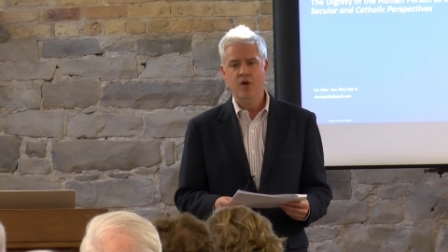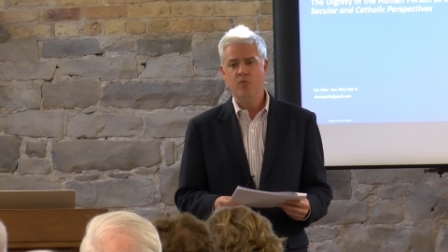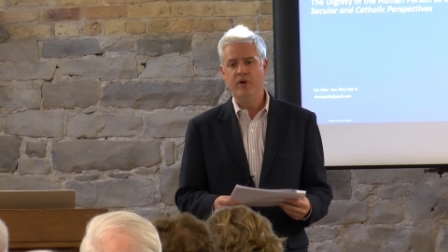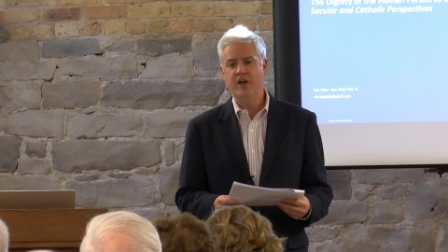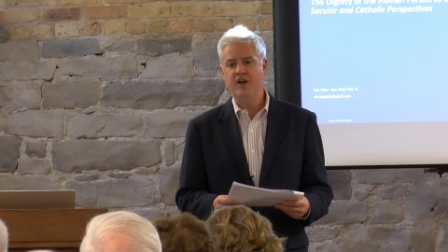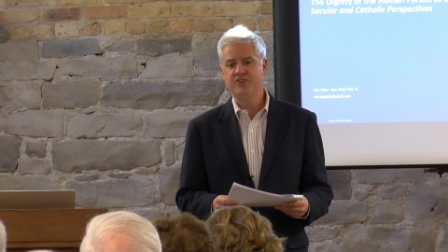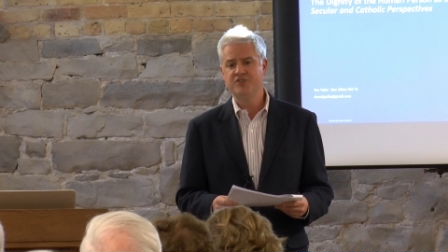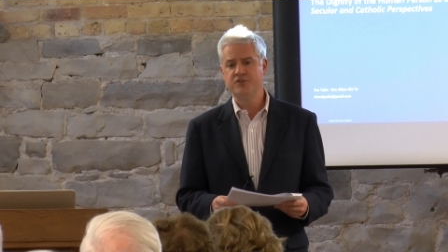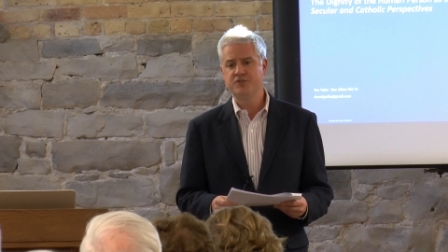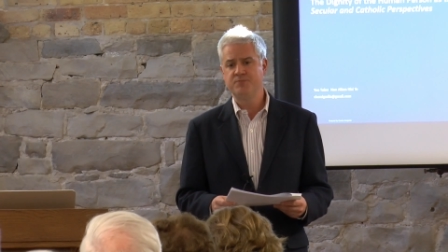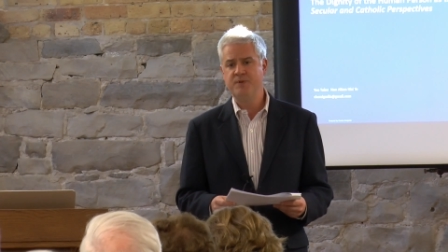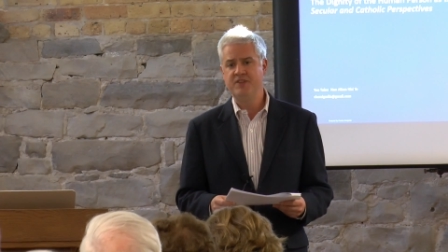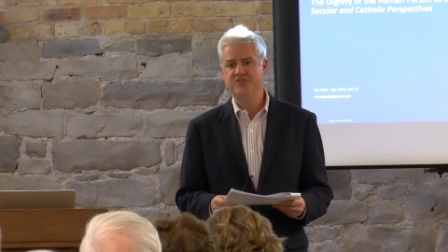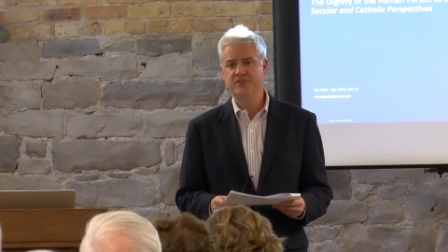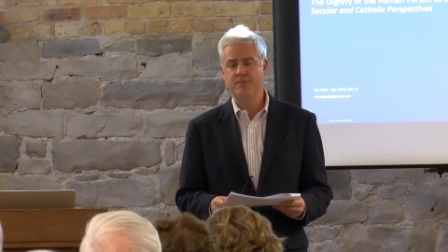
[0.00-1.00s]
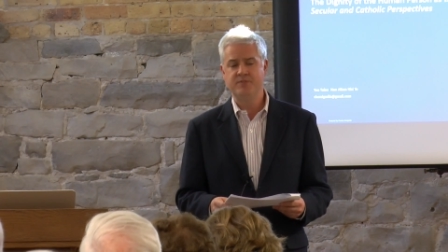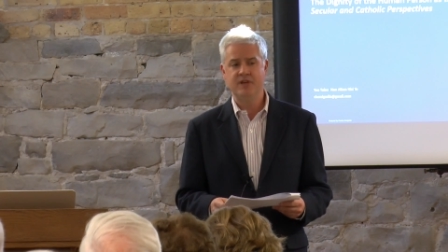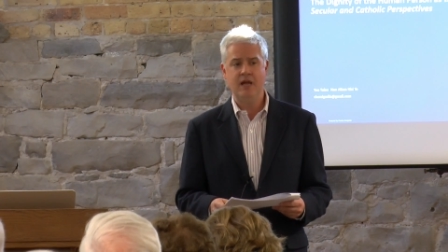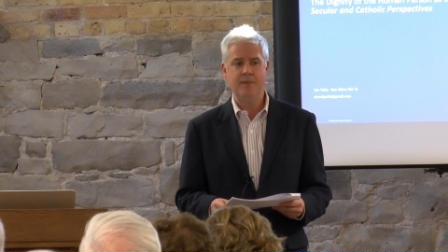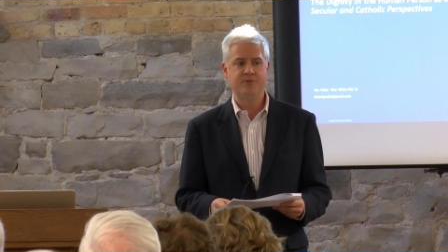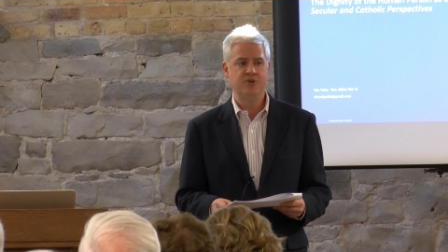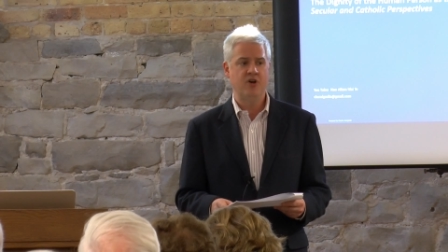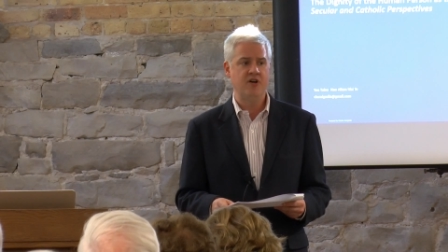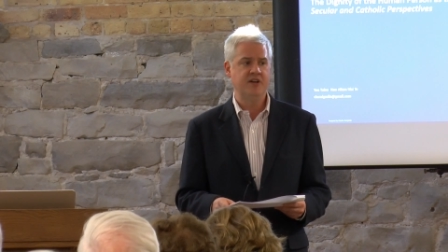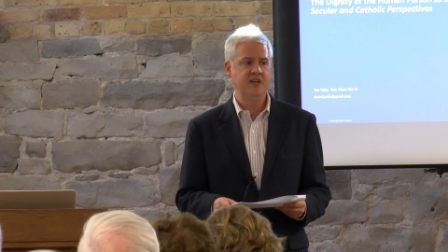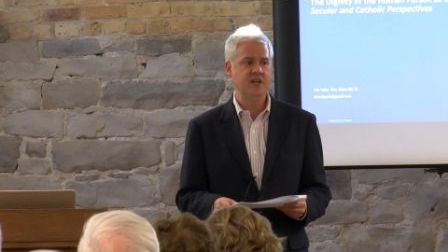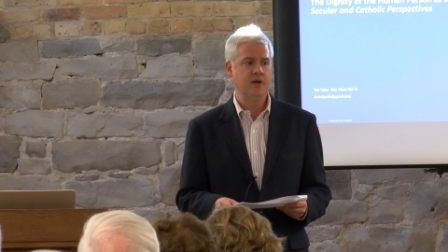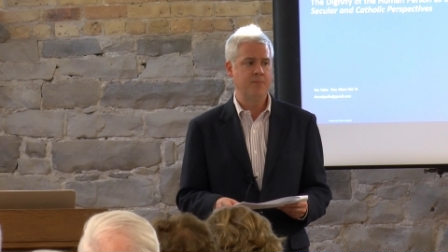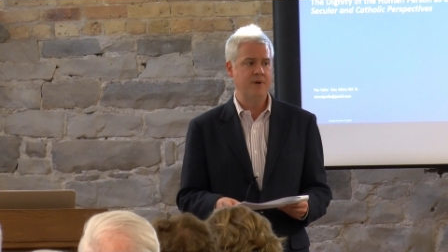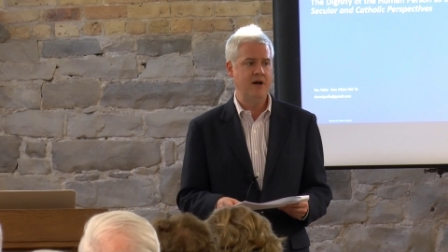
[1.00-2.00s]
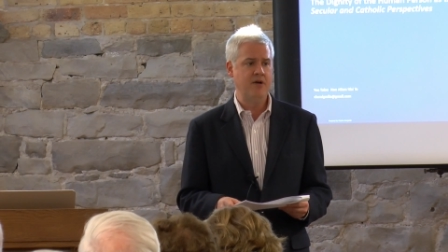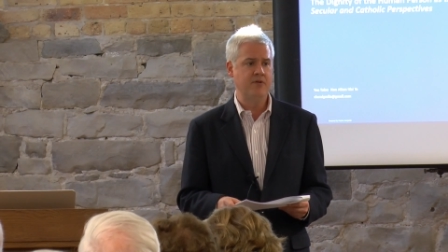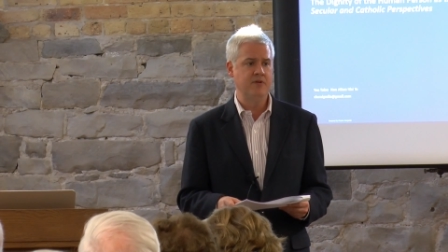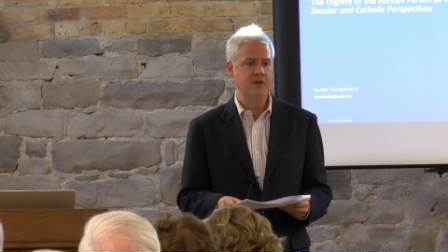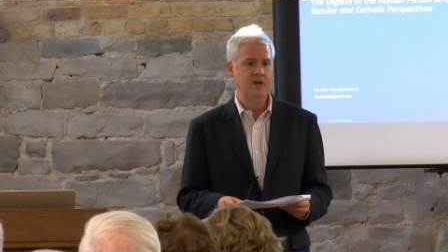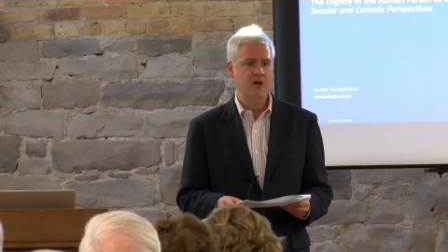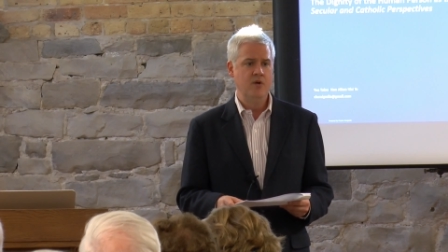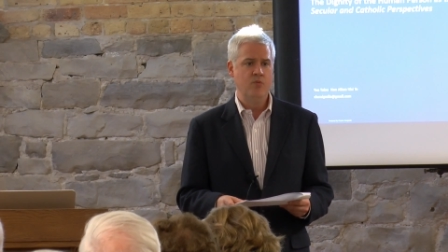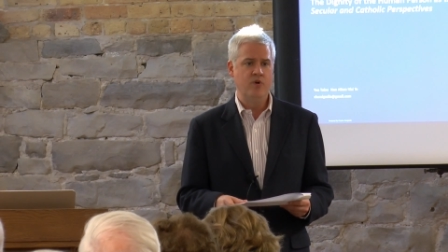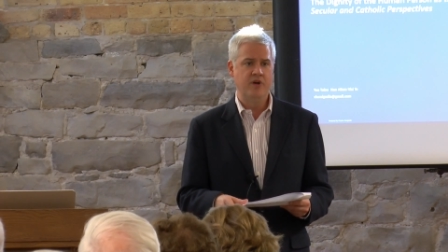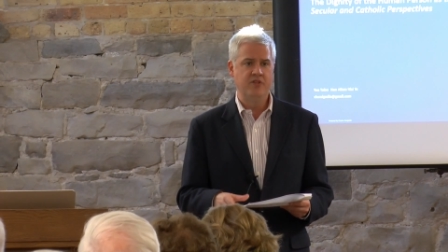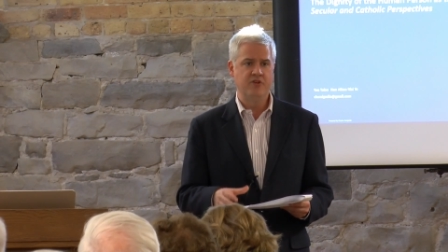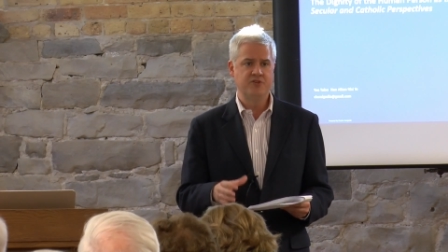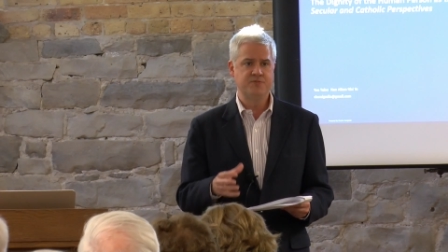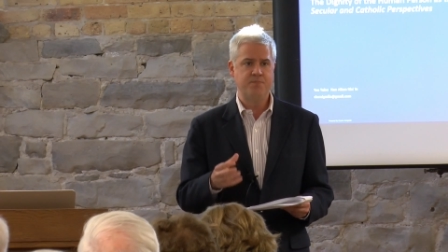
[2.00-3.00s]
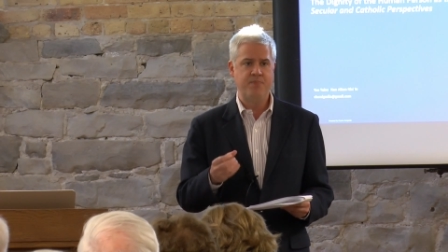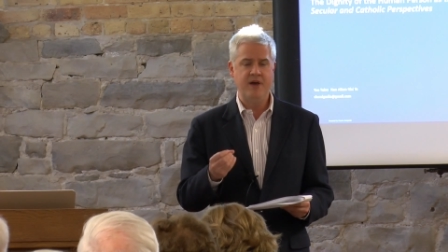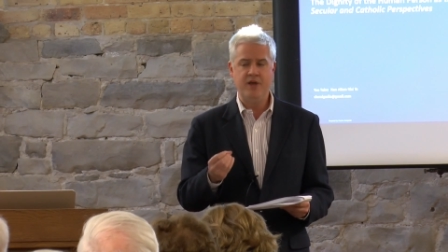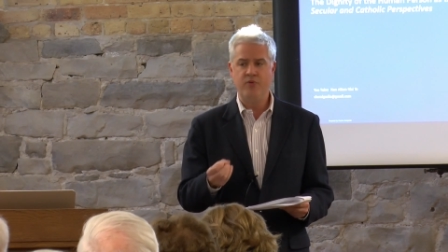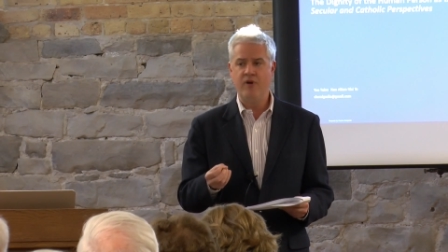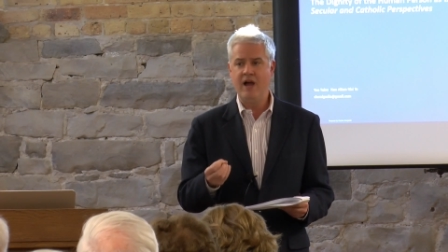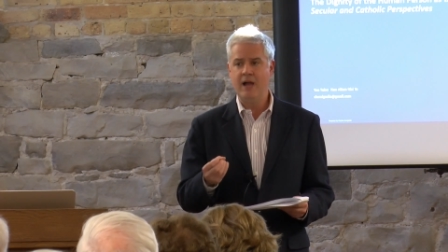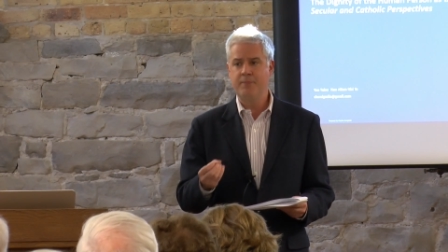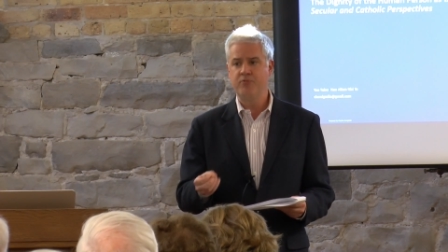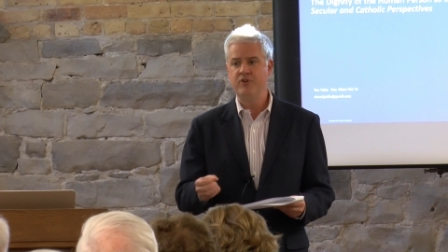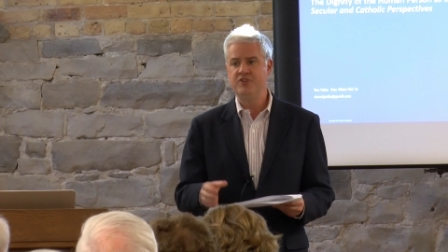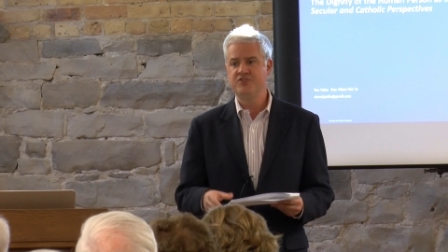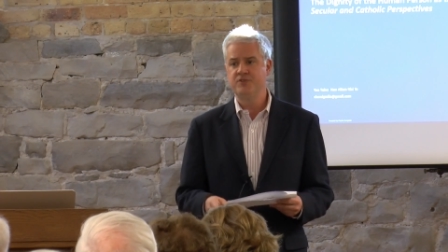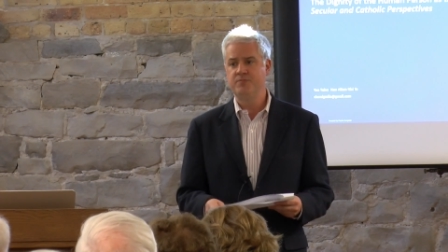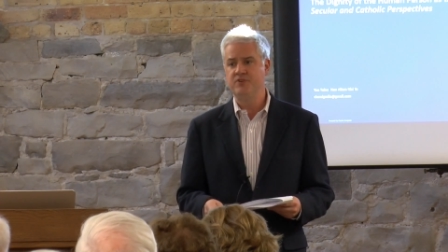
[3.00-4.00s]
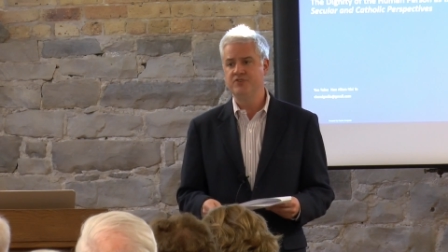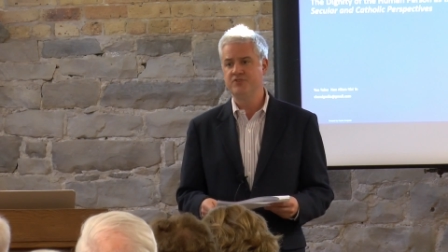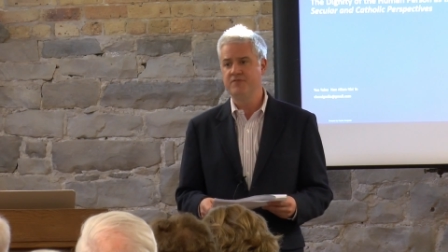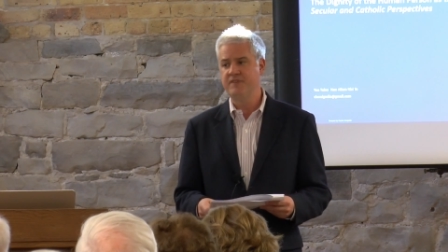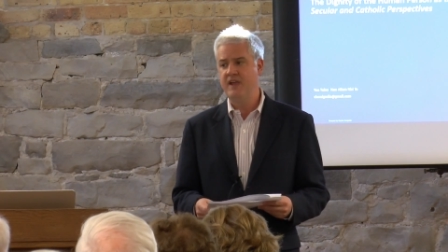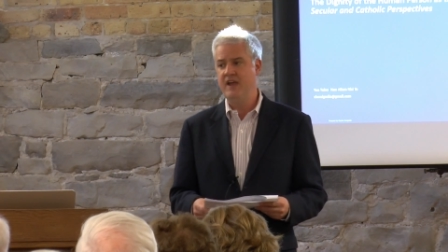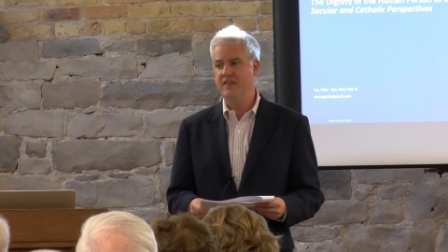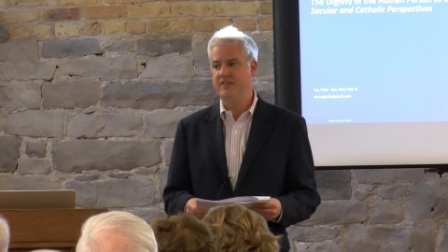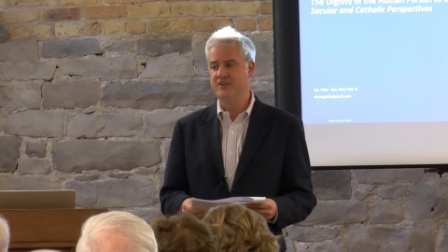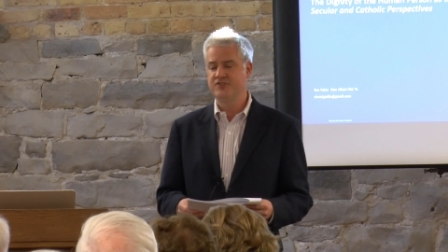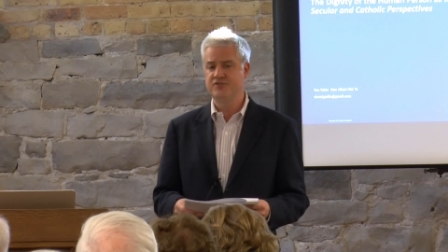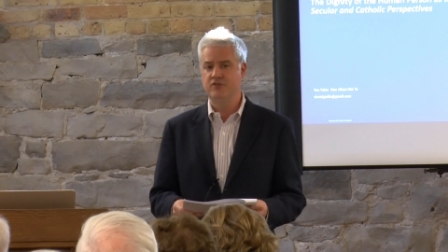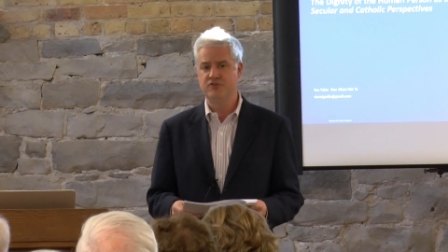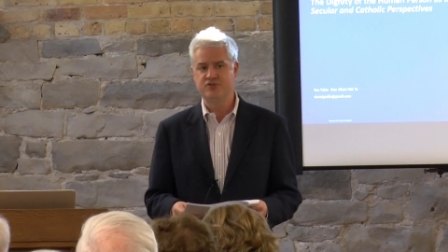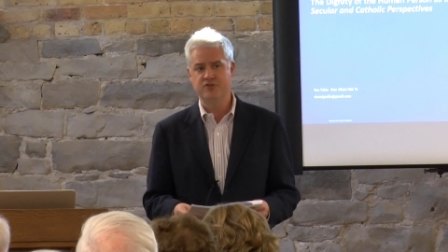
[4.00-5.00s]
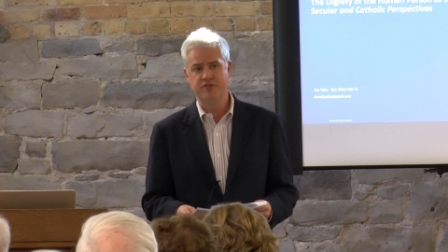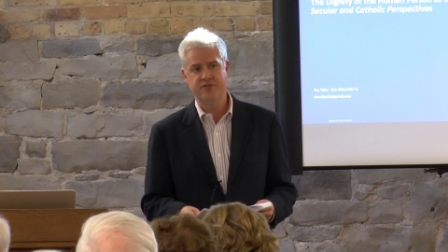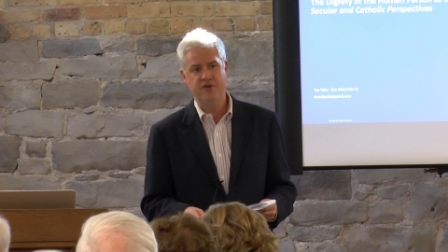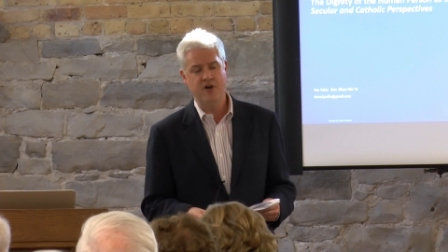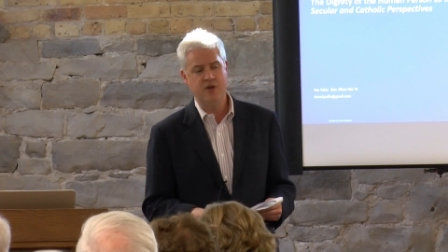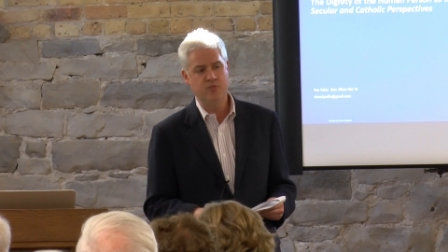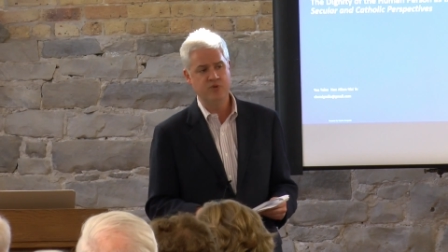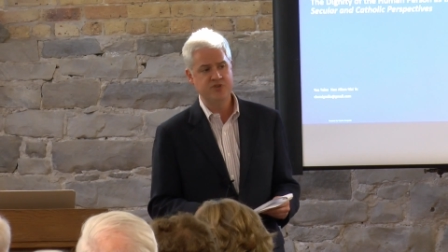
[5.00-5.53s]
We also spent some time talking about one of those bedrock principles of Catholic social thought,